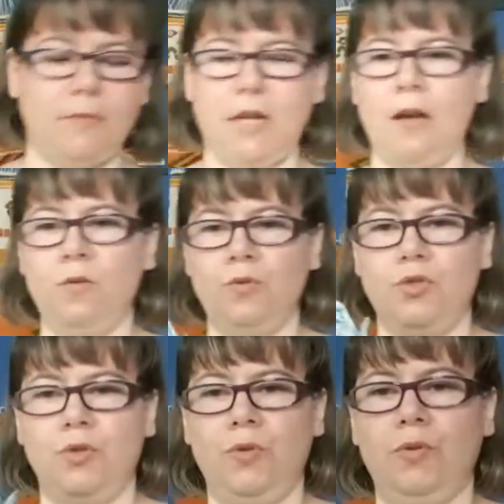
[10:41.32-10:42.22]
I will
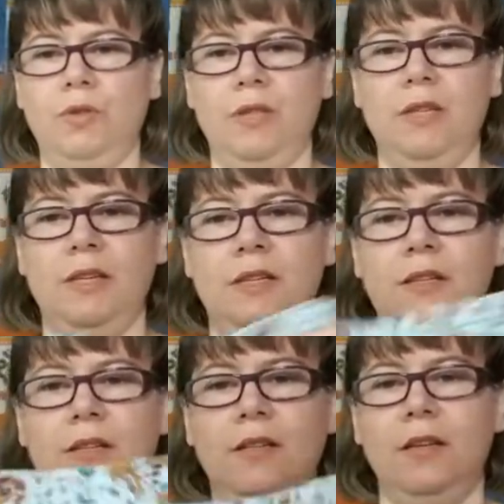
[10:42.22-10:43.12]
show you
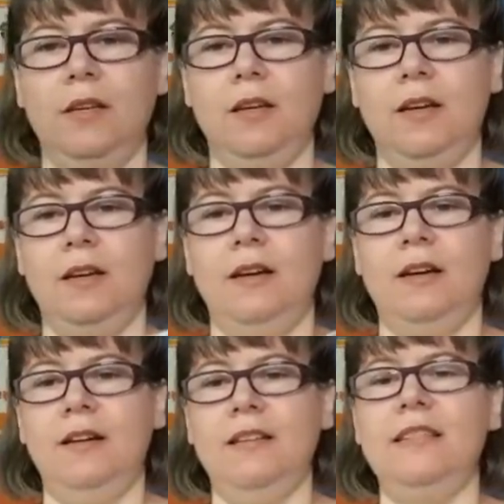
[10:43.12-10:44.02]
here.
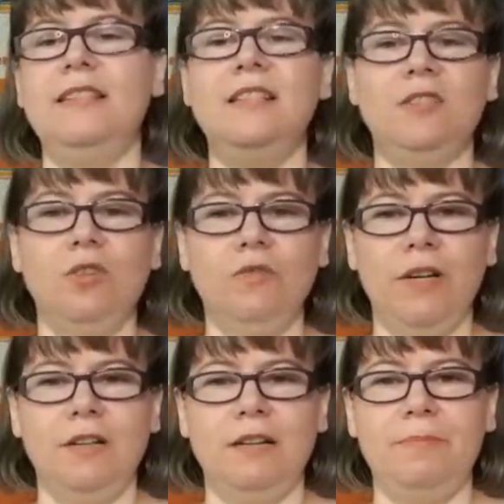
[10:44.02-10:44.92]
This is not
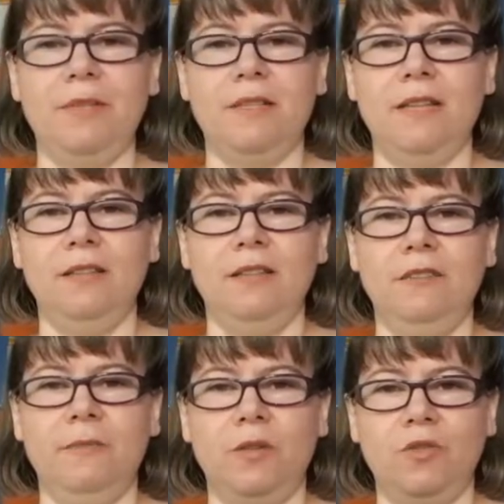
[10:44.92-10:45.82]
very
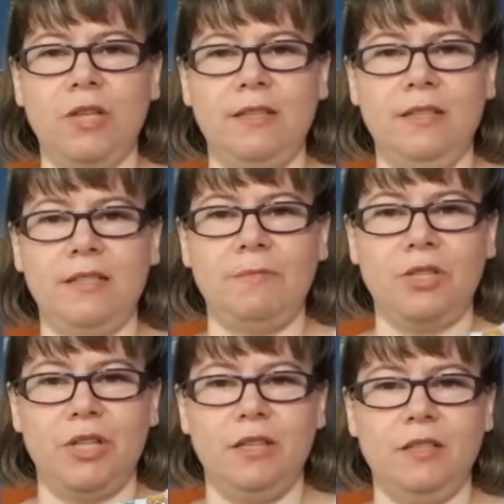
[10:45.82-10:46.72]
representative because I did some
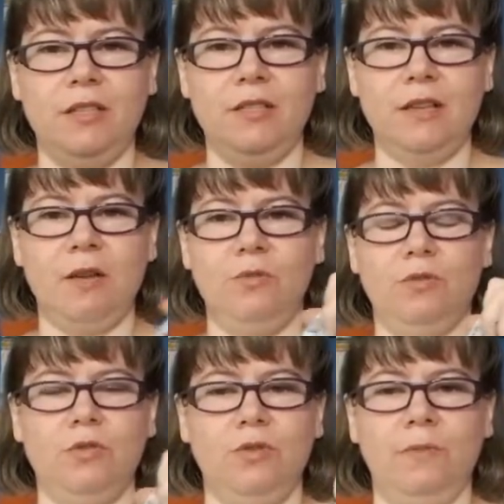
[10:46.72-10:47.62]
changes. I
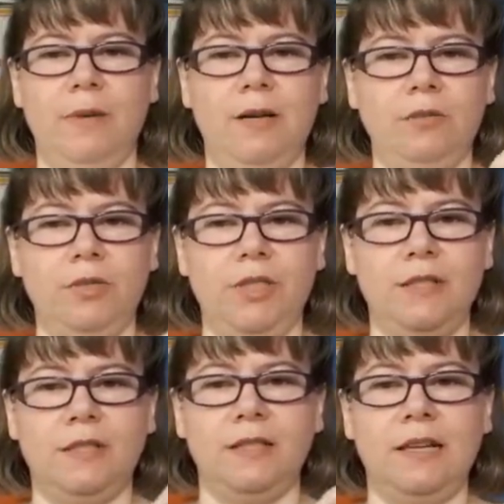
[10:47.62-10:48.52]
will talk about the
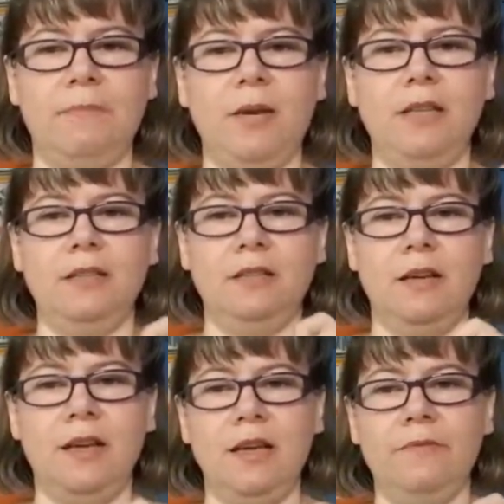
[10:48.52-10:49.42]
changes that I made.
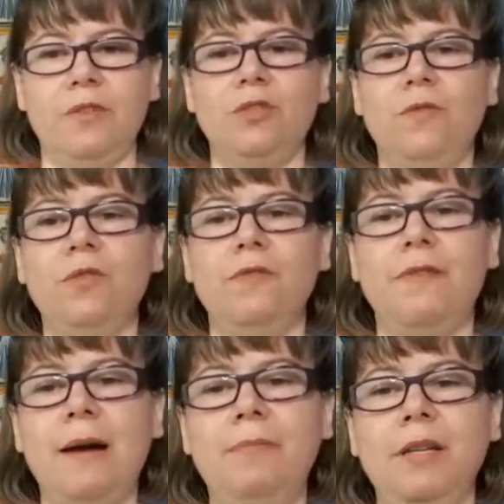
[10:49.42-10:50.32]
First of all, the
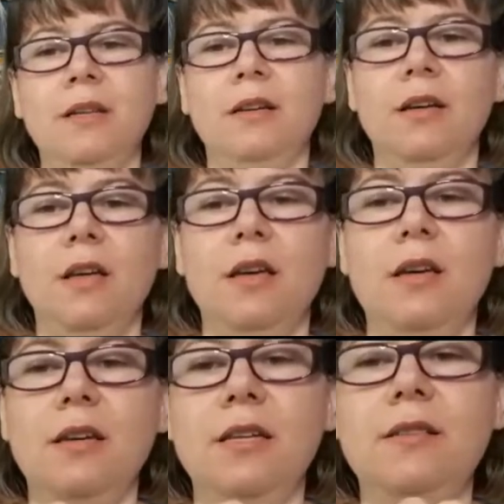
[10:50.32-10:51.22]
fabric
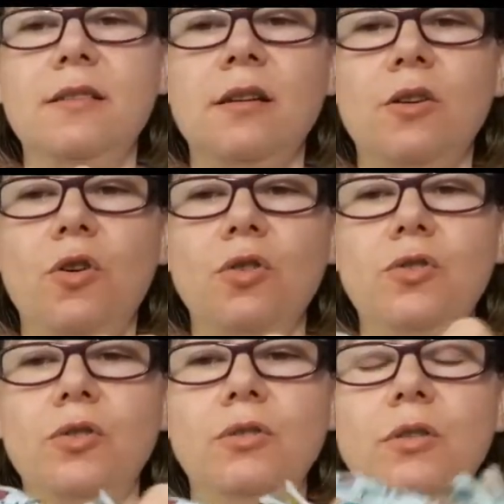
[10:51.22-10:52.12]
is a
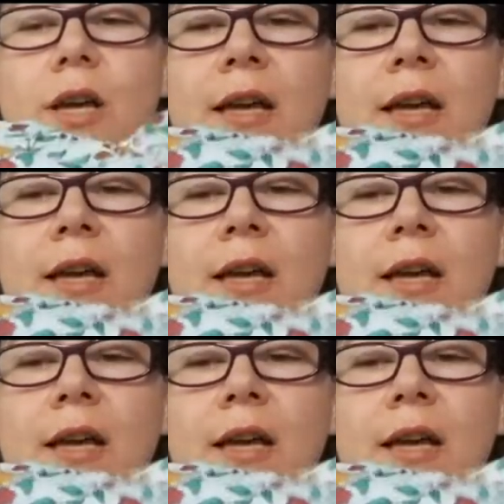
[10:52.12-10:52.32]
cotton